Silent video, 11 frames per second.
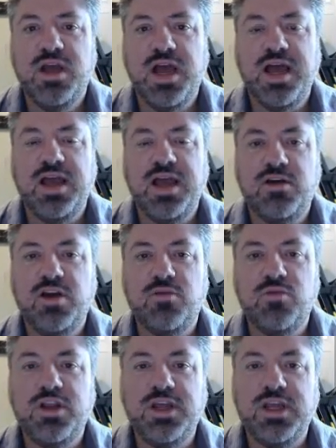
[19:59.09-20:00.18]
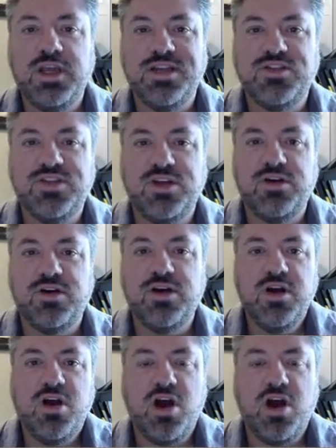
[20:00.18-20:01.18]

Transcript: and really consider